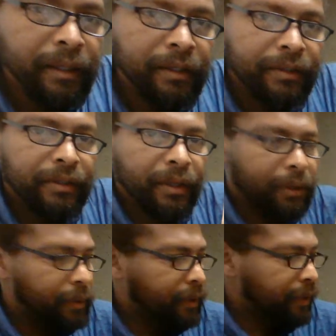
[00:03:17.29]

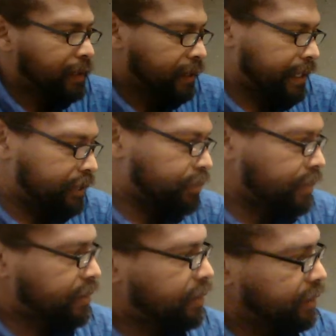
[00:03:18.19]
So I
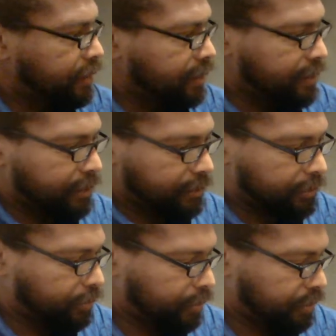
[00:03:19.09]
addressed the
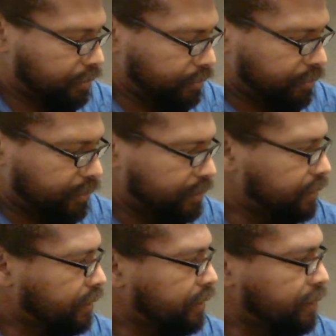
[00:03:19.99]
two issues,
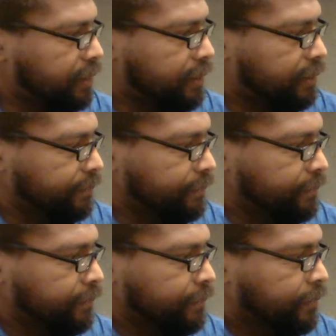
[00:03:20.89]

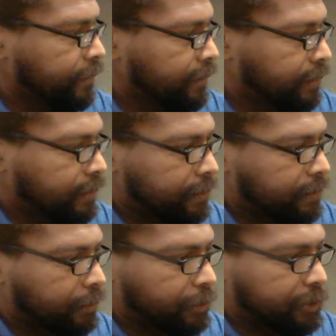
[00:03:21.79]
the
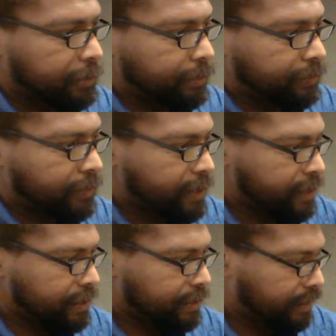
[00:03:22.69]
Lordship of
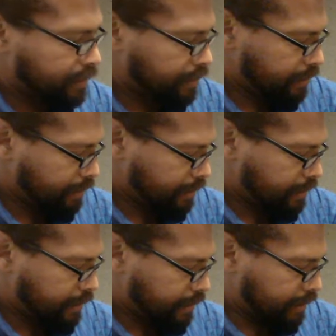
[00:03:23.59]
Christ
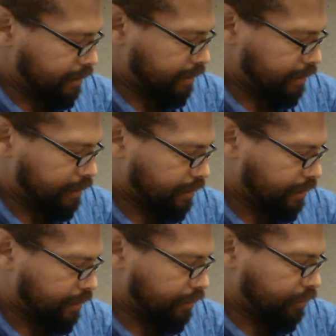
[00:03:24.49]
and
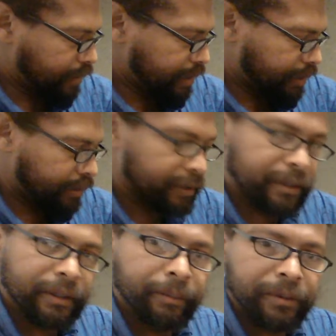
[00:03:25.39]
this right here,
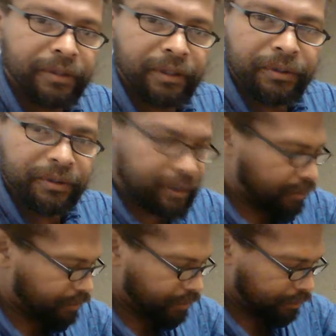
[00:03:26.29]
the persecution of the
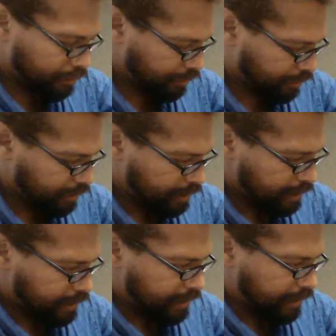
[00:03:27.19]
church
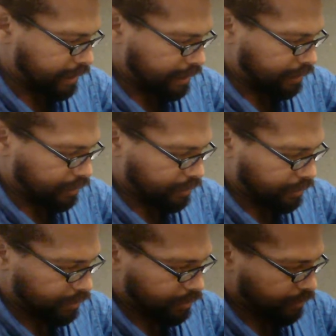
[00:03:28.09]
and
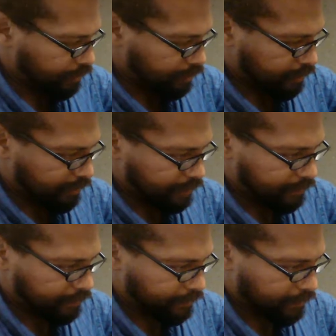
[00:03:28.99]
sin,
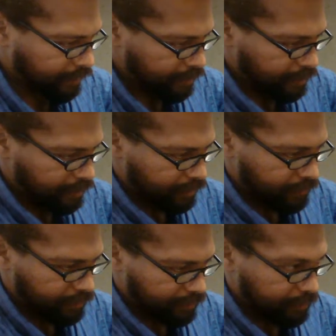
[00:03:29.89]

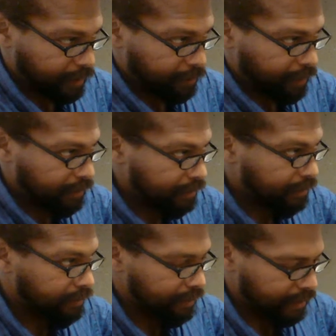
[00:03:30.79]
First Amendment,
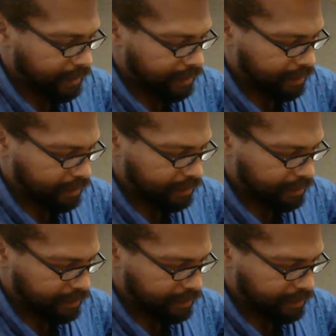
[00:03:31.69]
and